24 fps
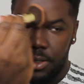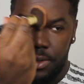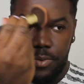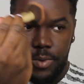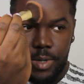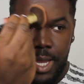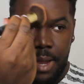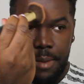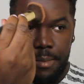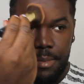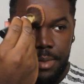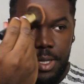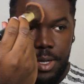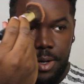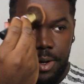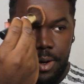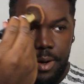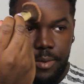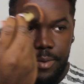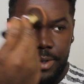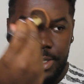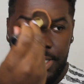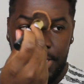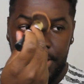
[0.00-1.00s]
We're not
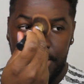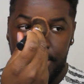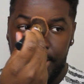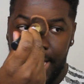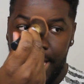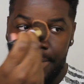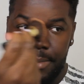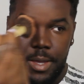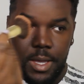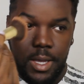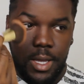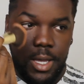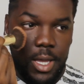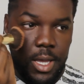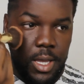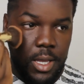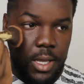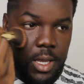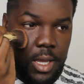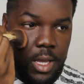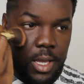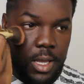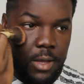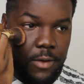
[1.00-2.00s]
blurring, we're just tapping it
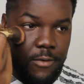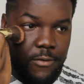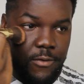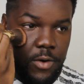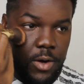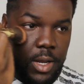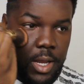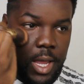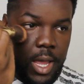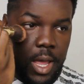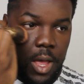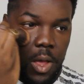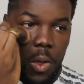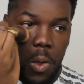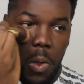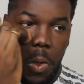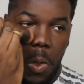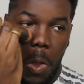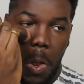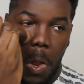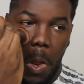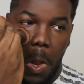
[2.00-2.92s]
in for now.